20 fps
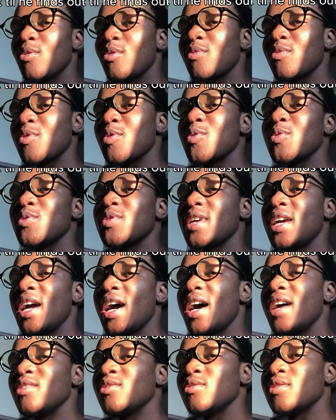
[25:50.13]
of those
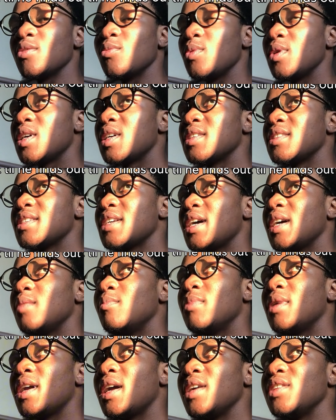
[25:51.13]
AIs on the weaker
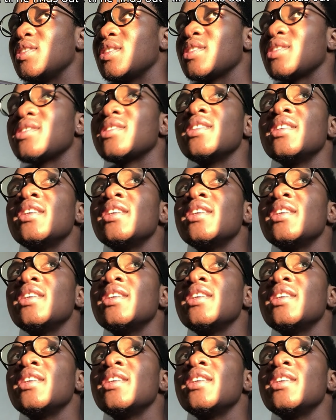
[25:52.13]
side, but I just